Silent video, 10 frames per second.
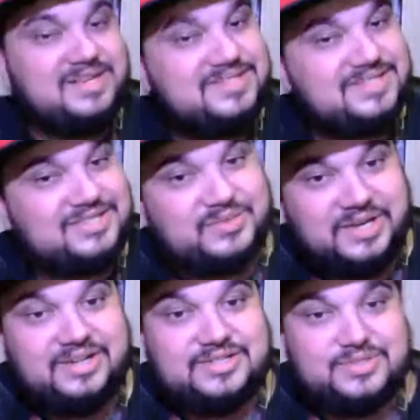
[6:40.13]
This is three
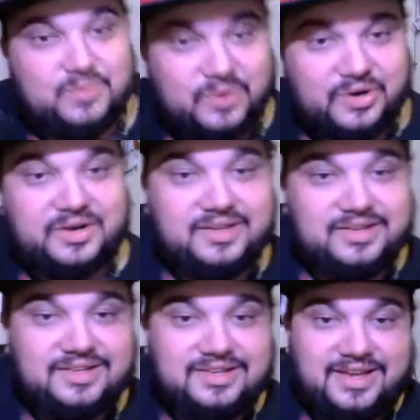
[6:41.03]
years of work,
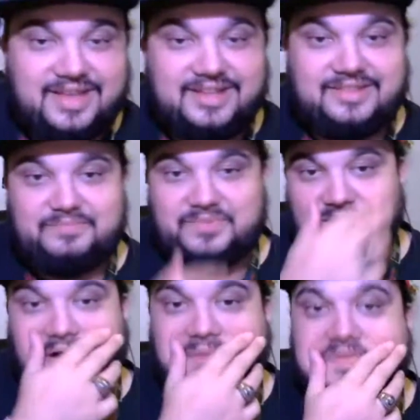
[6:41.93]
and you know,
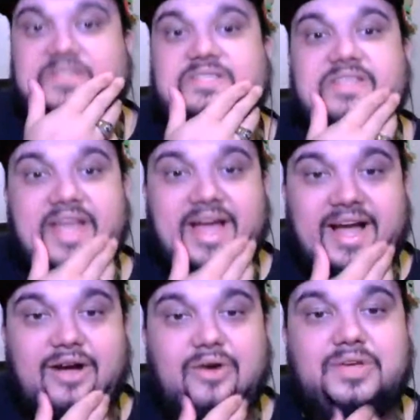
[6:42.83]
I'm just
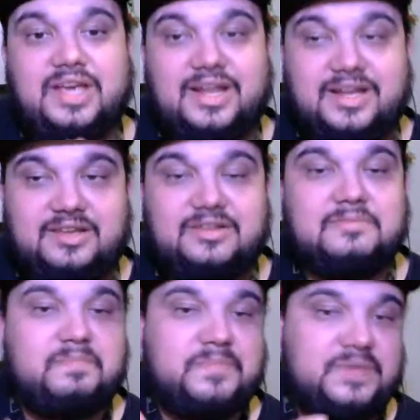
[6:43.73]
now getting,
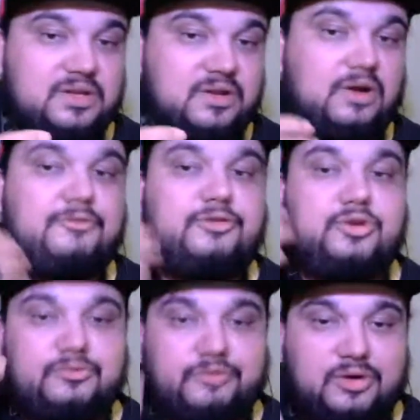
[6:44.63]
you know, a
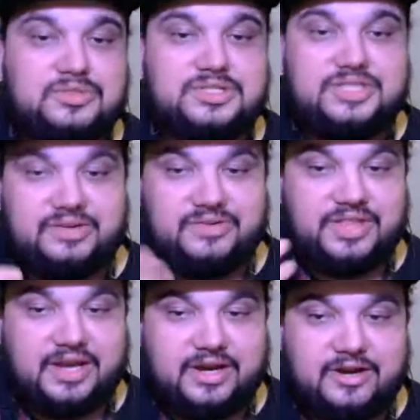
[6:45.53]
few phones here and
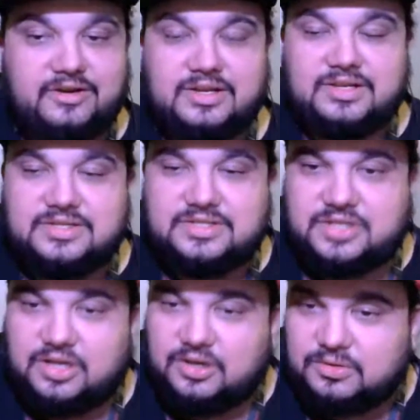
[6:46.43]
there.
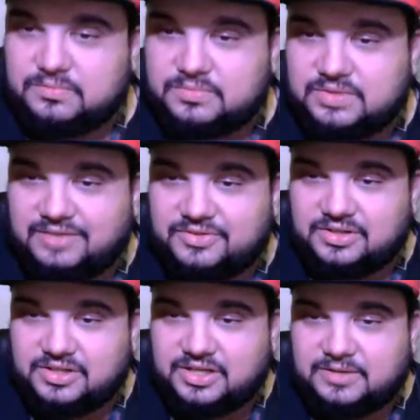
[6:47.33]
So
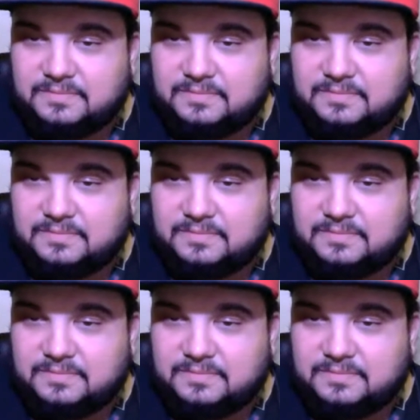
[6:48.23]
definitely.